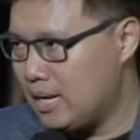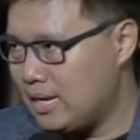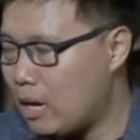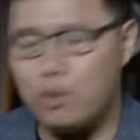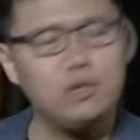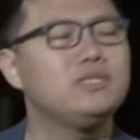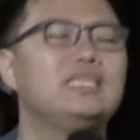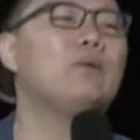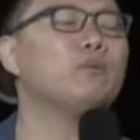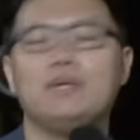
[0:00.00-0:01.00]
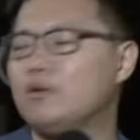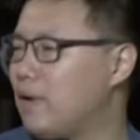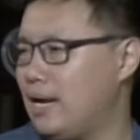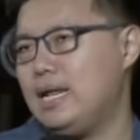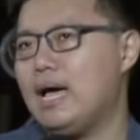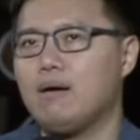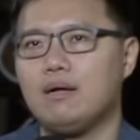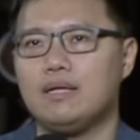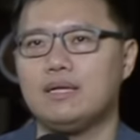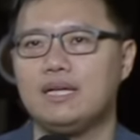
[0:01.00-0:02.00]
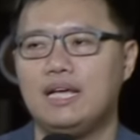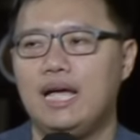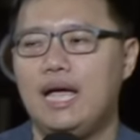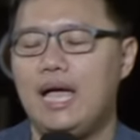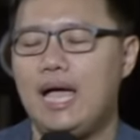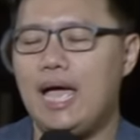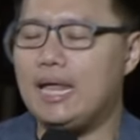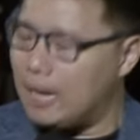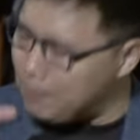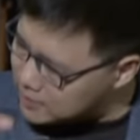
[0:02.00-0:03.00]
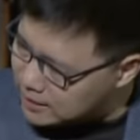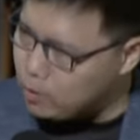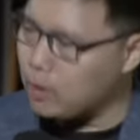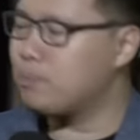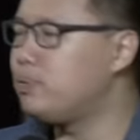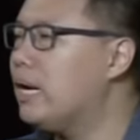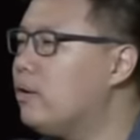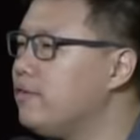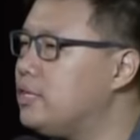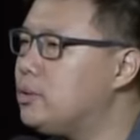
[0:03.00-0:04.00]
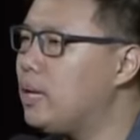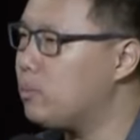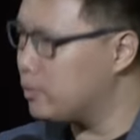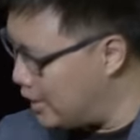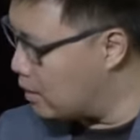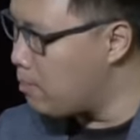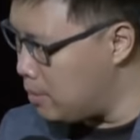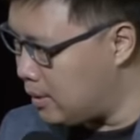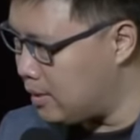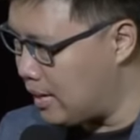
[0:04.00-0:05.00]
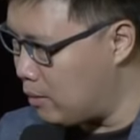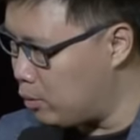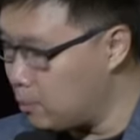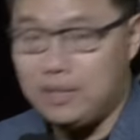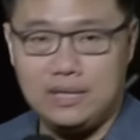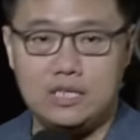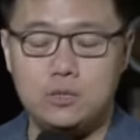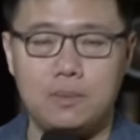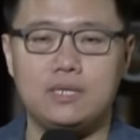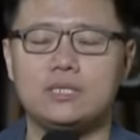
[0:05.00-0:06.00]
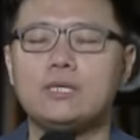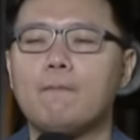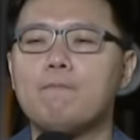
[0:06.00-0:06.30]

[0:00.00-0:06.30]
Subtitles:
Now, will you stand with me right now? And let me say a quick prayer over you and we'll take communion and we'll be dismissed.